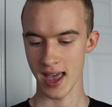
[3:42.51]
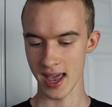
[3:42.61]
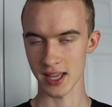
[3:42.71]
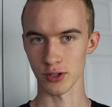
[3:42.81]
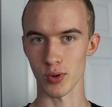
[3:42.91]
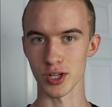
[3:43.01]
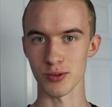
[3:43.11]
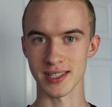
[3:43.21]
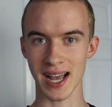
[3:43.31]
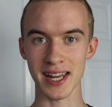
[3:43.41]
And when
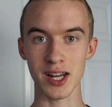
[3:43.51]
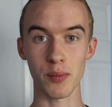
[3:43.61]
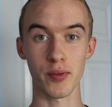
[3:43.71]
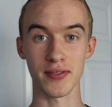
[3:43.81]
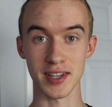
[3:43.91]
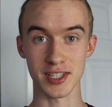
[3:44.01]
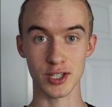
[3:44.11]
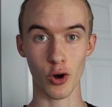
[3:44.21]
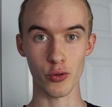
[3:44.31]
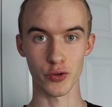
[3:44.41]
you sign up with this
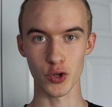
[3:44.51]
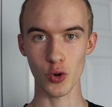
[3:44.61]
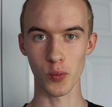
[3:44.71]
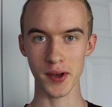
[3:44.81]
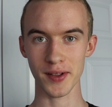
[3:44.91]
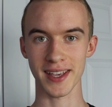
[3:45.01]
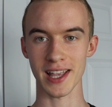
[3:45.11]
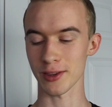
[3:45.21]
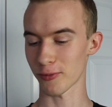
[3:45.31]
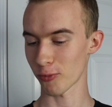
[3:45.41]
code, you will
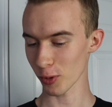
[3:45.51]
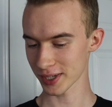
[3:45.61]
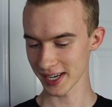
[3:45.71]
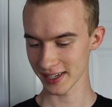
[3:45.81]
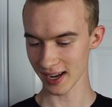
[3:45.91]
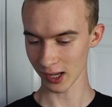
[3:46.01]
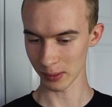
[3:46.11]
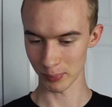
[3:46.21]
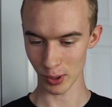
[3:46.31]
get the $14